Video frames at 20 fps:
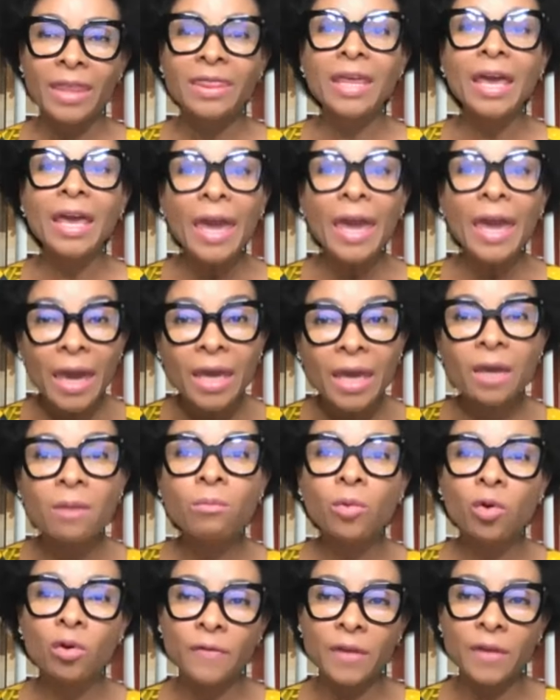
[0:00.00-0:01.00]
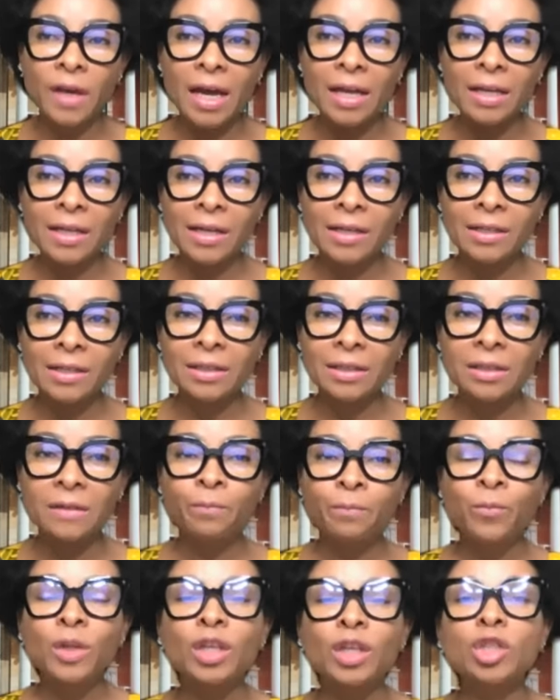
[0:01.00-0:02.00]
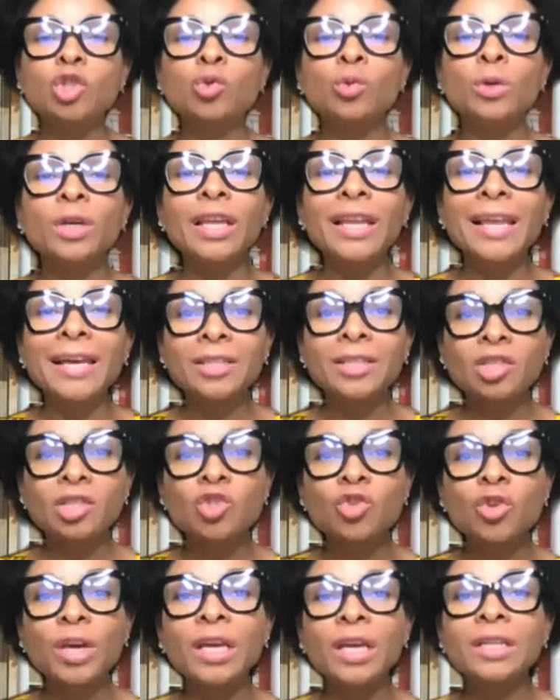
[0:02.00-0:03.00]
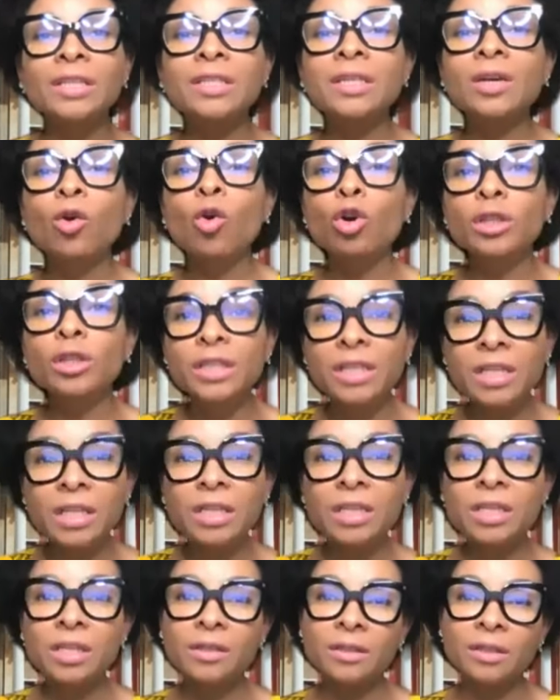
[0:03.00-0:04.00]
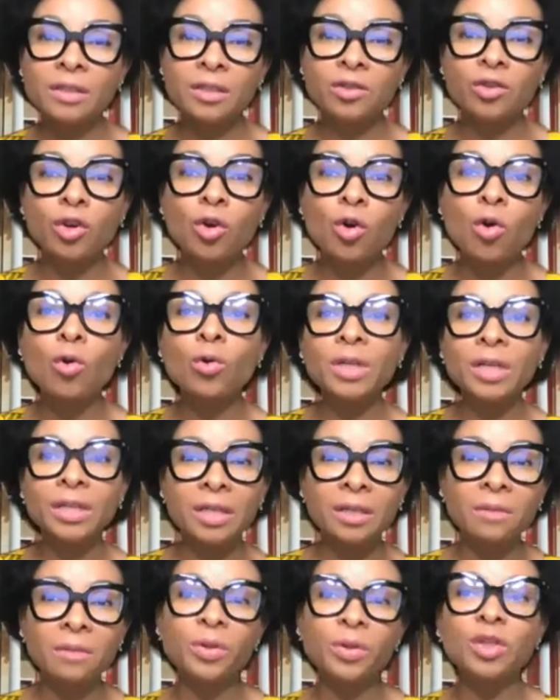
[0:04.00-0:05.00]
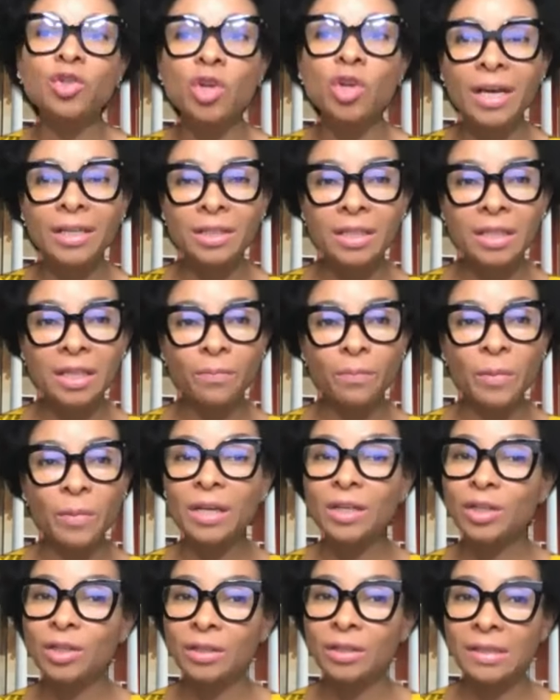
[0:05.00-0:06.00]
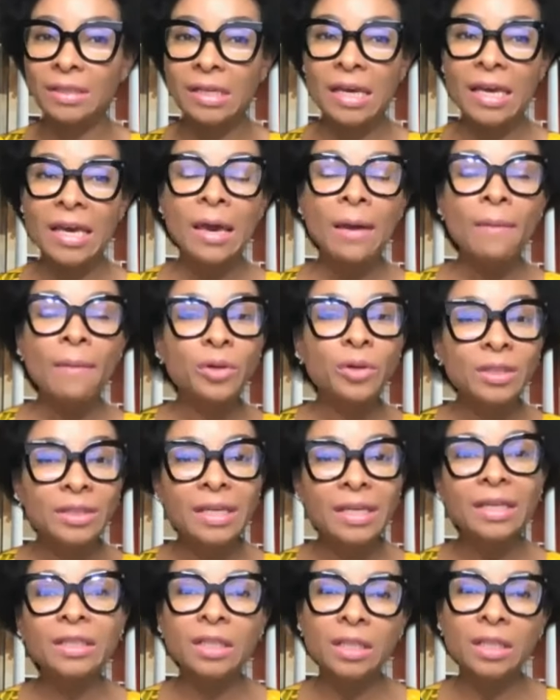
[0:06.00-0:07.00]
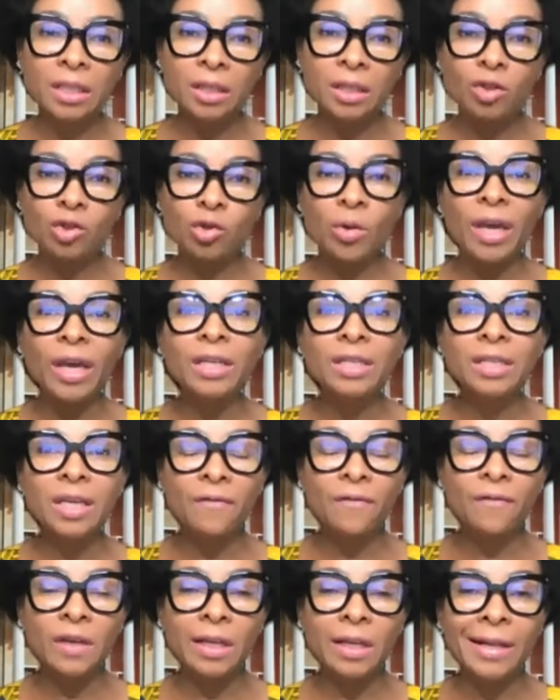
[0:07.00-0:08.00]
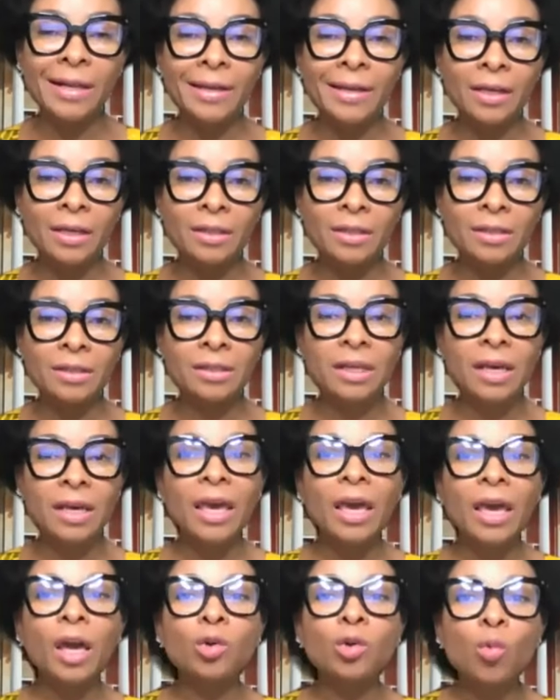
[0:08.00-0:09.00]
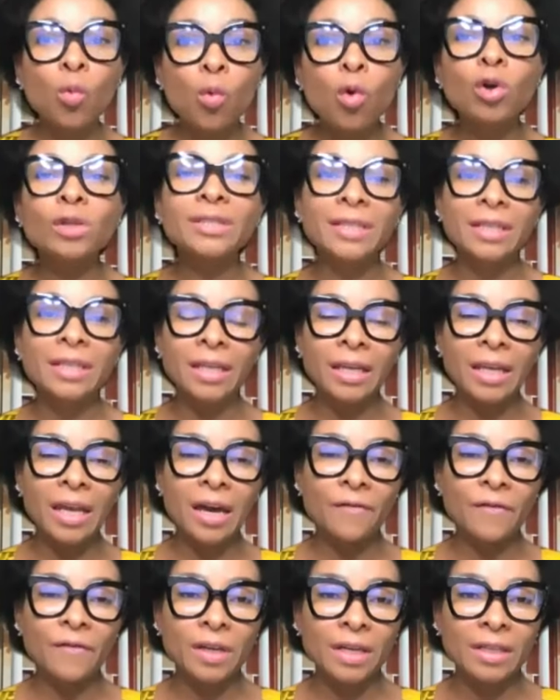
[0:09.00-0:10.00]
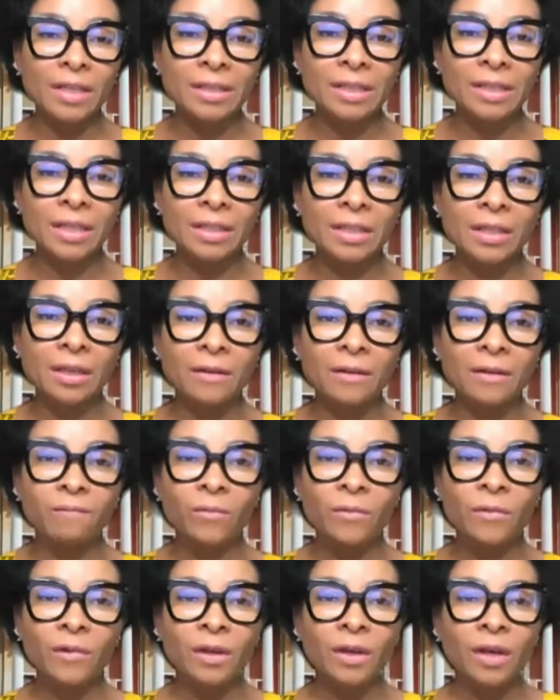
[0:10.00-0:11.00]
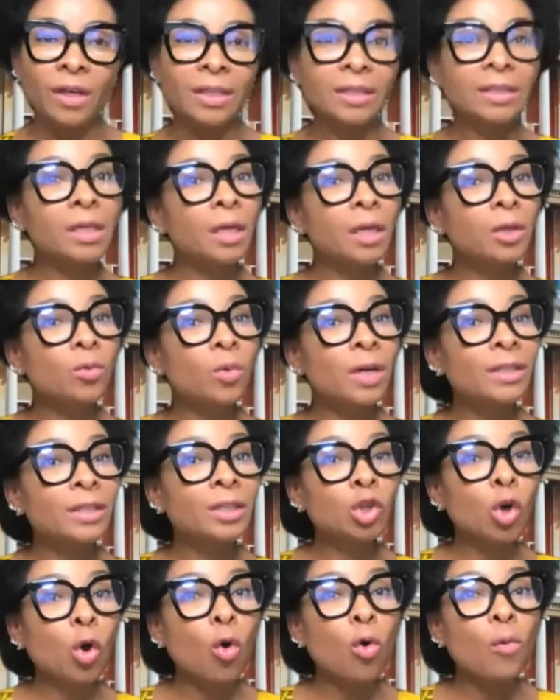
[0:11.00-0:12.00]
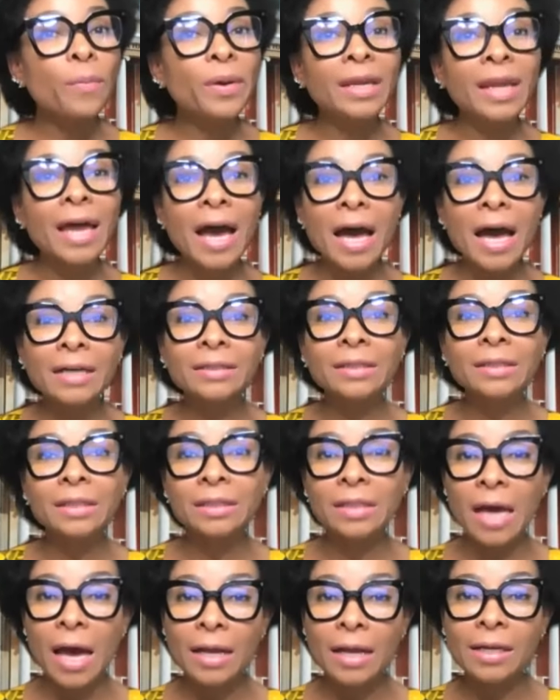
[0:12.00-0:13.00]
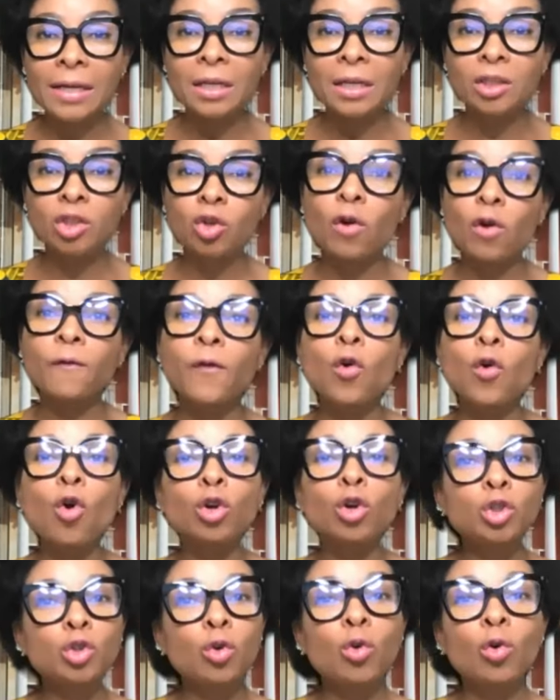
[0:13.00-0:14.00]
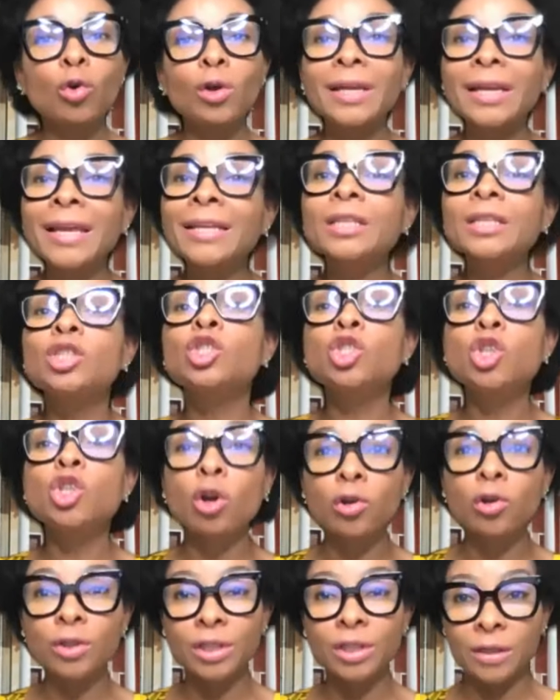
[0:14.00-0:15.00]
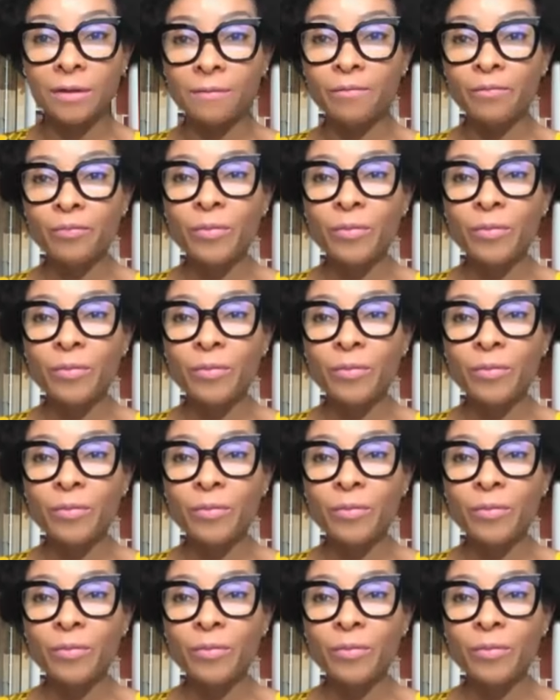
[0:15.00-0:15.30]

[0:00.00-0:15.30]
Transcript: The aim of the atlas is to illustrate conditions recorded in pediatric patients presenting to HIV clinics and wards in an African setting. The second one is Open Access Atlas of Otolaryngology,